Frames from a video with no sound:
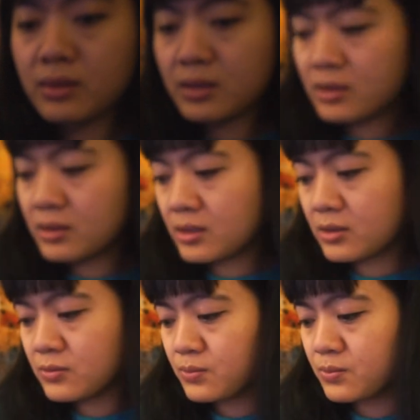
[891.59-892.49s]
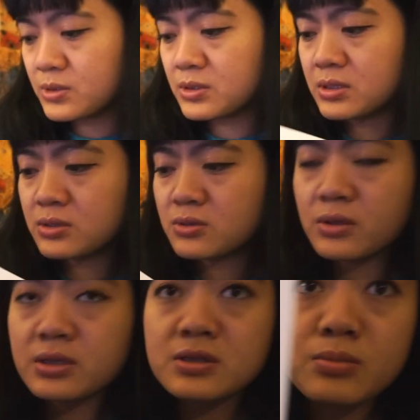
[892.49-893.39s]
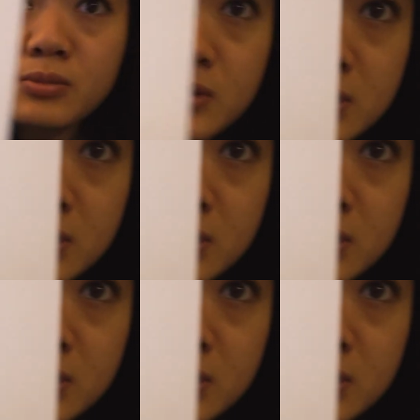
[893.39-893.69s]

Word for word: then I traced the